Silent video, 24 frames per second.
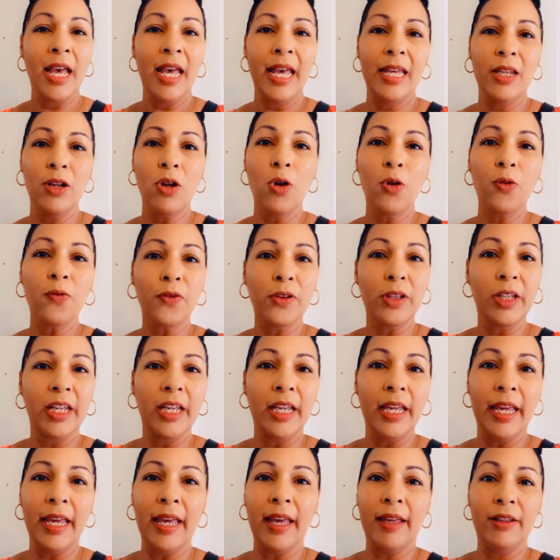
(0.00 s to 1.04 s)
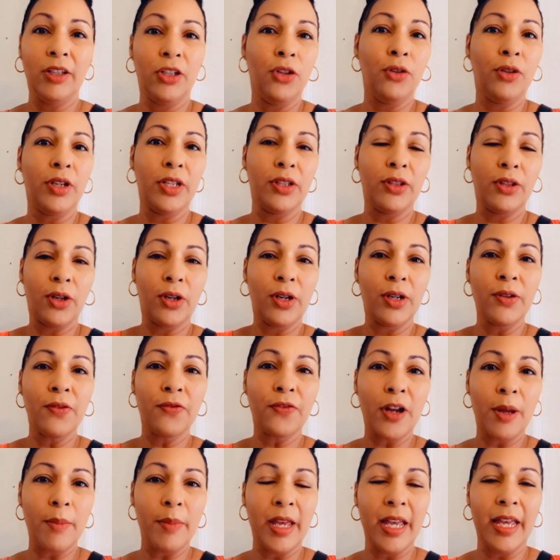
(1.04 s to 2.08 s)
and hopefully you can learn
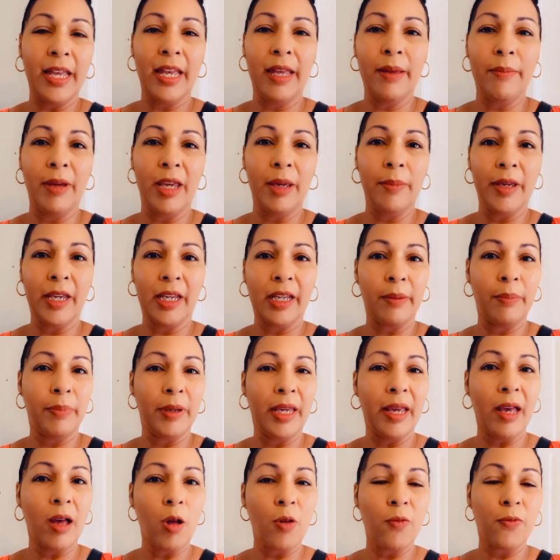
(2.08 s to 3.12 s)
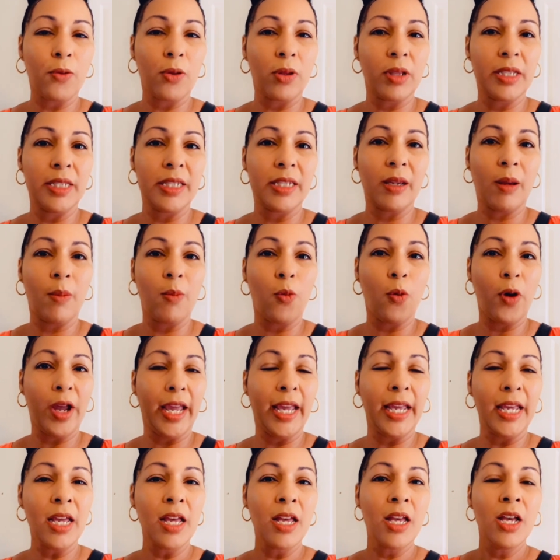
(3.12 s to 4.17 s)
from it and maybe it could be helpful in some
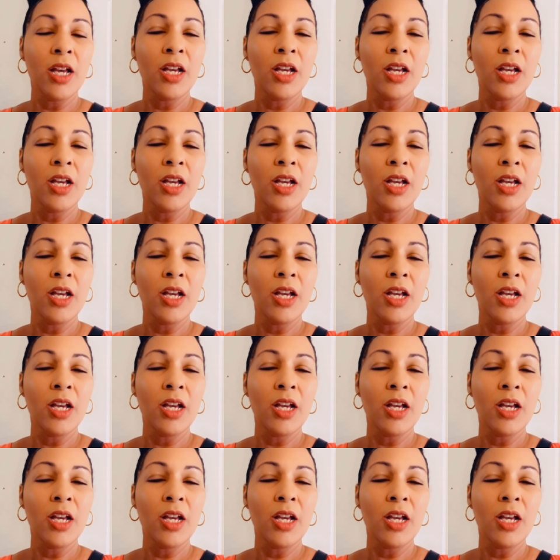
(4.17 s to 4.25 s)
way.